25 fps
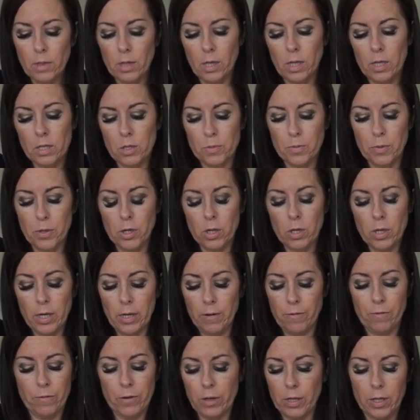It's
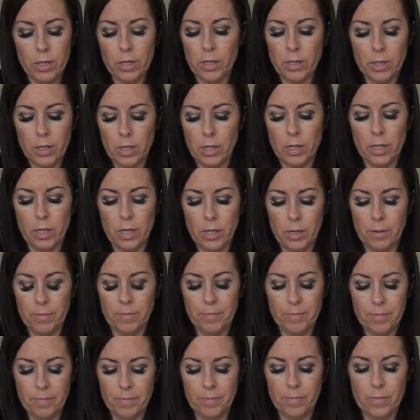purely for
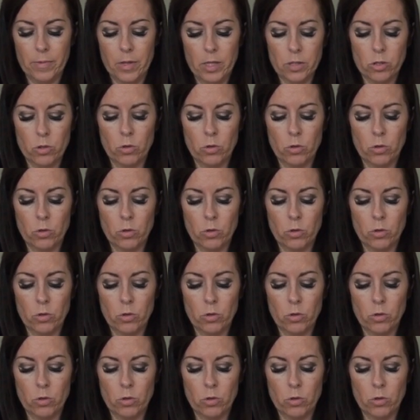the